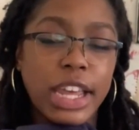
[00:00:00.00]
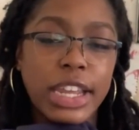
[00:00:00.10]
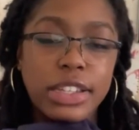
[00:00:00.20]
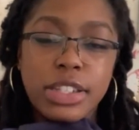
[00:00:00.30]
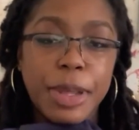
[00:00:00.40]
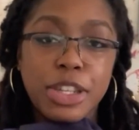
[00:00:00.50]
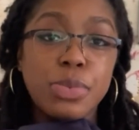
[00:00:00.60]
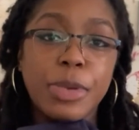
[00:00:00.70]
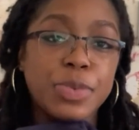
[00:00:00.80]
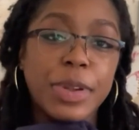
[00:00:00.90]
I spend too
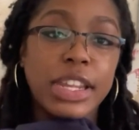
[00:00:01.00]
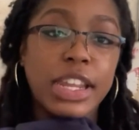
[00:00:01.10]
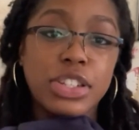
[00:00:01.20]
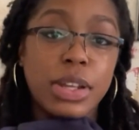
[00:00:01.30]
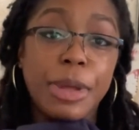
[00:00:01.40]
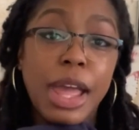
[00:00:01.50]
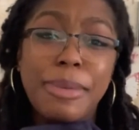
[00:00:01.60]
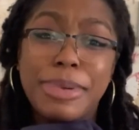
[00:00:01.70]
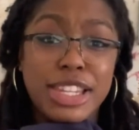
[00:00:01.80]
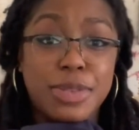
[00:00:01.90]
much money in H&M,
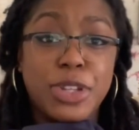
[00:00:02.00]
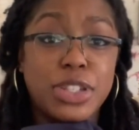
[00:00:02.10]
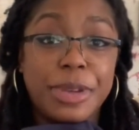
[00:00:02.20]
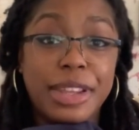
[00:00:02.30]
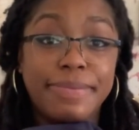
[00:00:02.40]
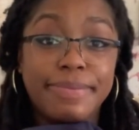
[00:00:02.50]
please sponsor me.